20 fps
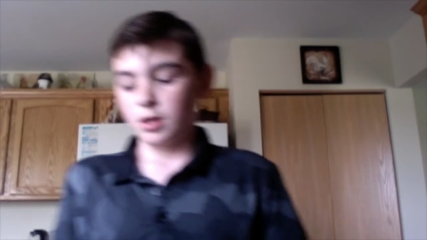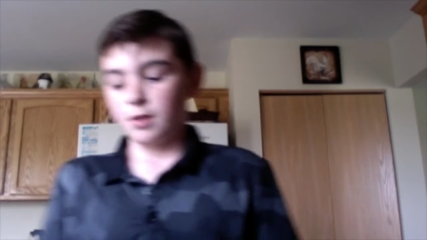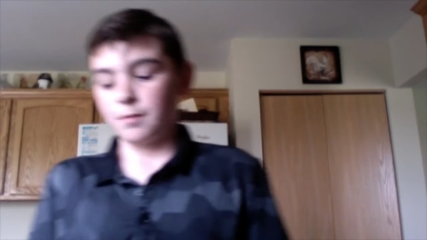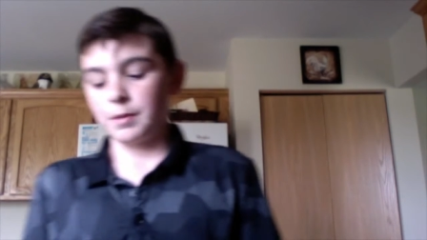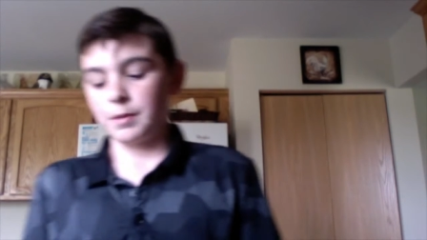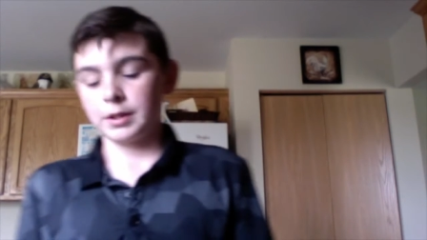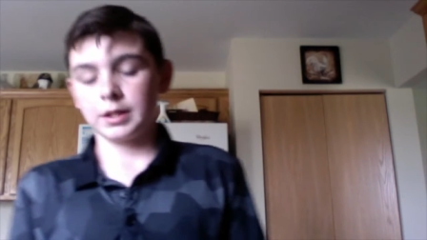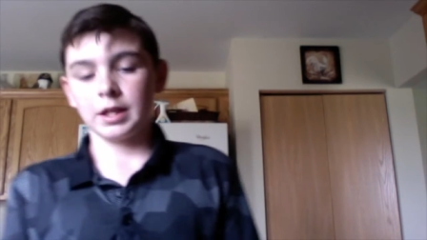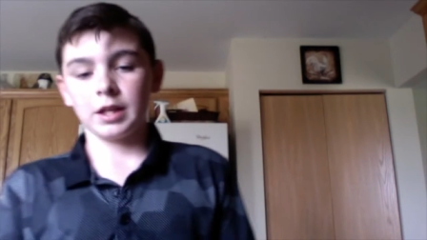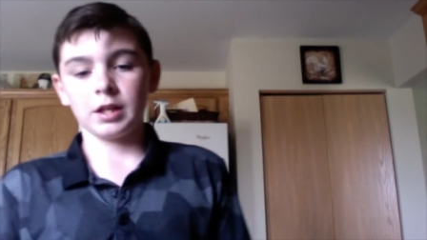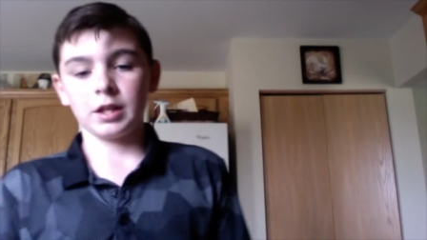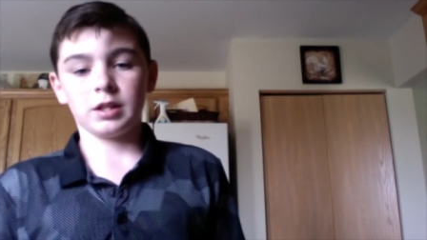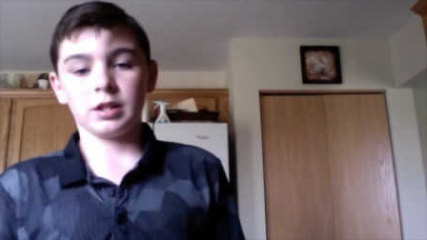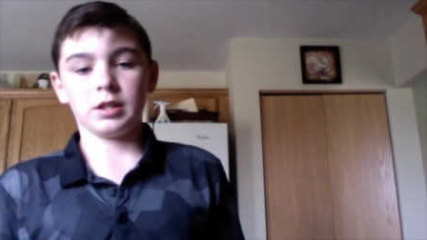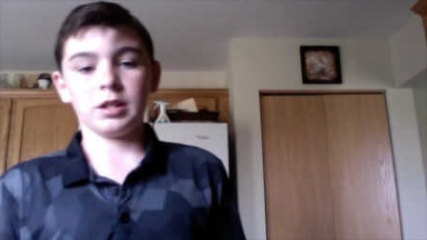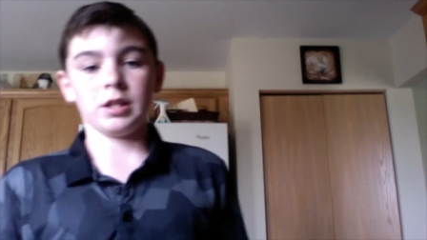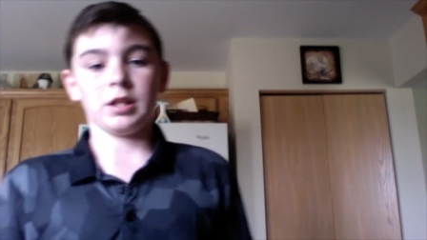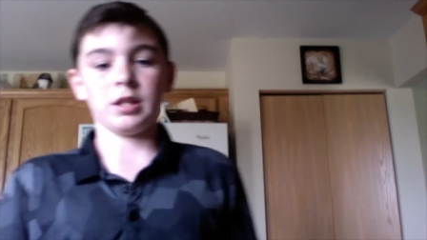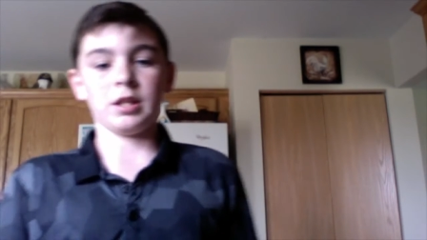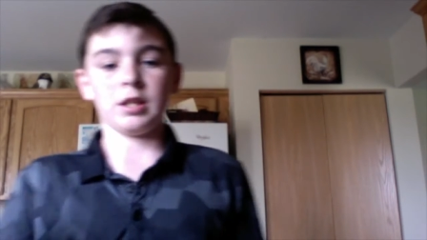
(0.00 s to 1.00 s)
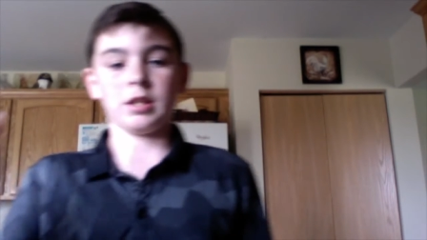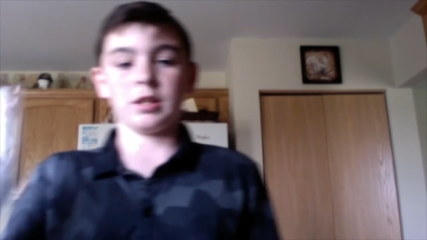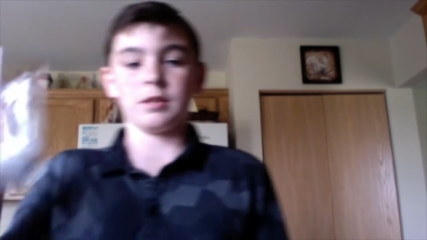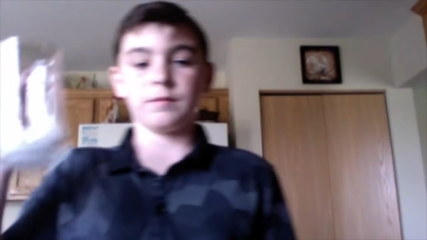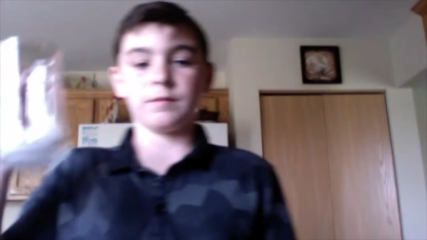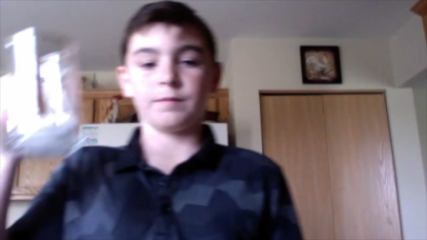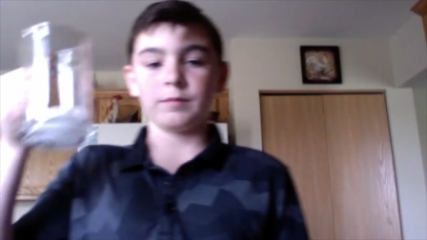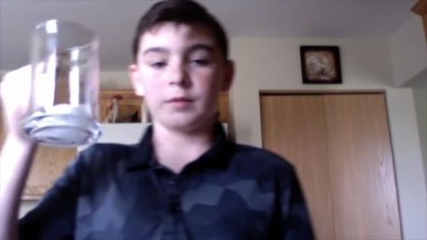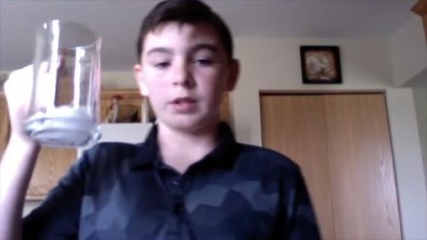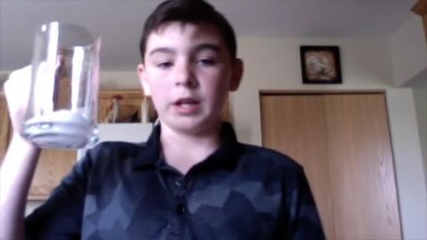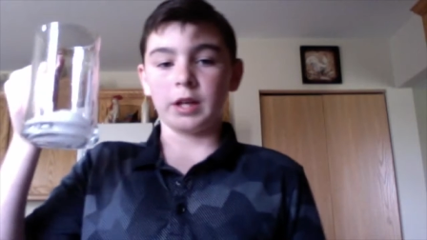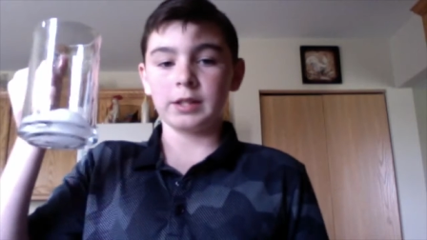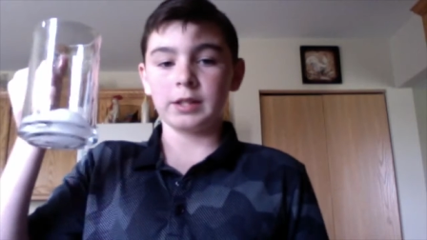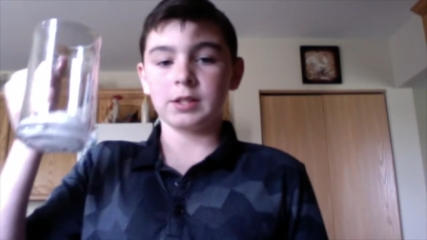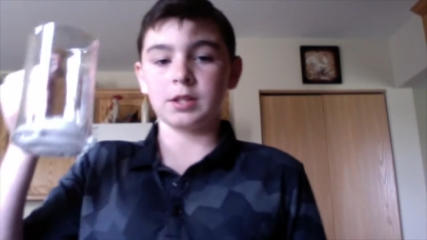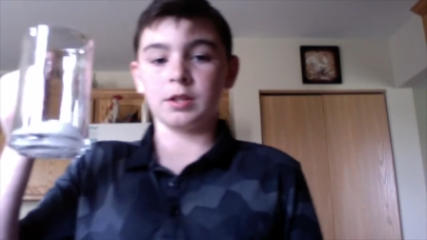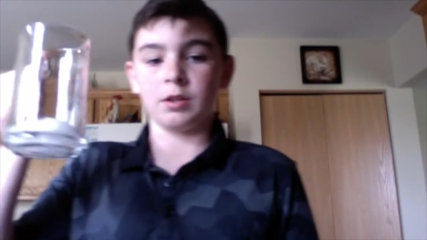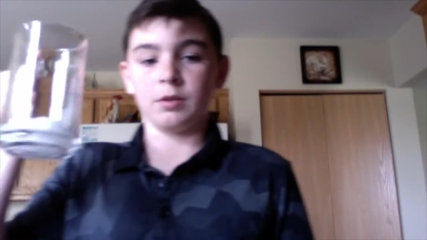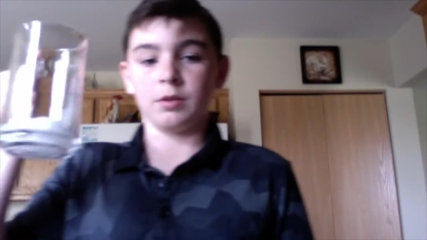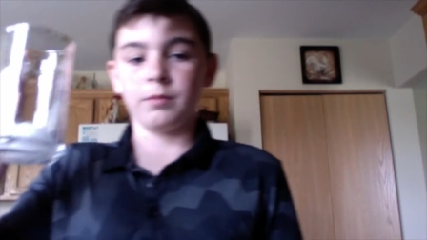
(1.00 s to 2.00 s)
But then the ice
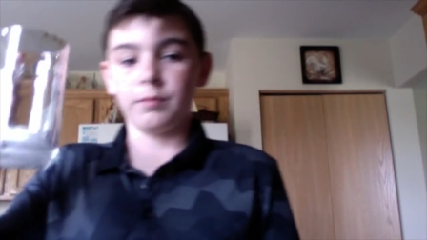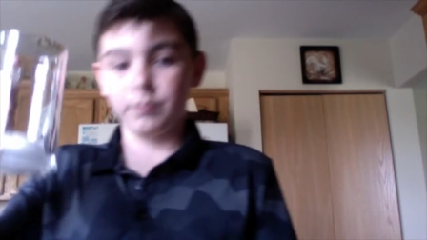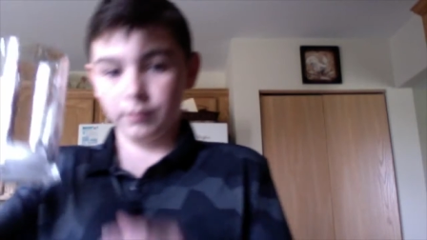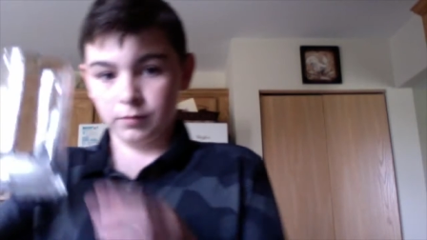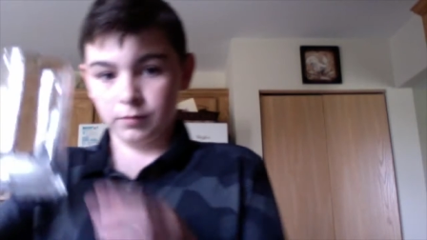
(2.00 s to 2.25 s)
cube